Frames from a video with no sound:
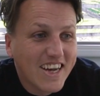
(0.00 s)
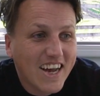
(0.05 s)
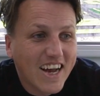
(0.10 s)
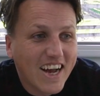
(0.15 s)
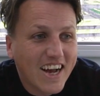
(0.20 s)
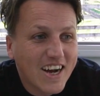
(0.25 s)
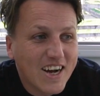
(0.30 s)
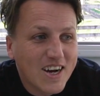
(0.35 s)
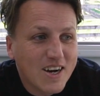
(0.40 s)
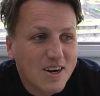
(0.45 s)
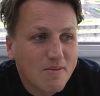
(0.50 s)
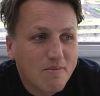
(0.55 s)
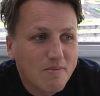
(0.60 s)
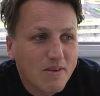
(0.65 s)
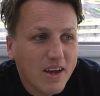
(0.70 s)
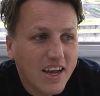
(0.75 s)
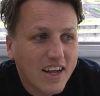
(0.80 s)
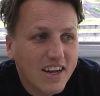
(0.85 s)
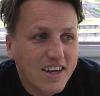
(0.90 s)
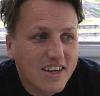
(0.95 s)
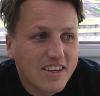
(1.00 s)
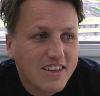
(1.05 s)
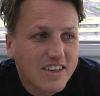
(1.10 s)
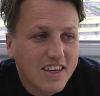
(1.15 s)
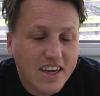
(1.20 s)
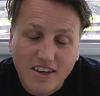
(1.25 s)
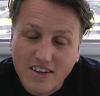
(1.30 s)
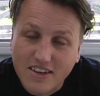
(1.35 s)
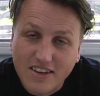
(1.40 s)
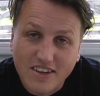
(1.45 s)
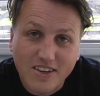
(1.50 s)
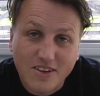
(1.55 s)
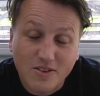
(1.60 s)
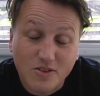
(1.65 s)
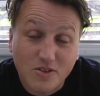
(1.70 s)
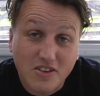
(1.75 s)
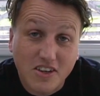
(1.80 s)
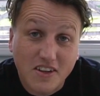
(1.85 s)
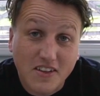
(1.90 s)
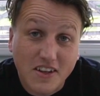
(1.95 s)
And yeah,
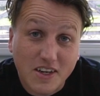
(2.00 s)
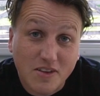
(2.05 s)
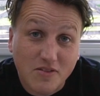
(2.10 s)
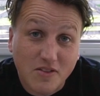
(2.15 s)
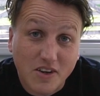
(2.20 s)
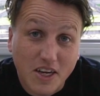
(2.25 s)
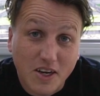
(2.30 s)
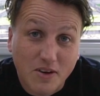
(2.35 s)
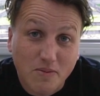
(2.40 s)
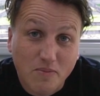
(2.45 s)
I'll see you in the next video.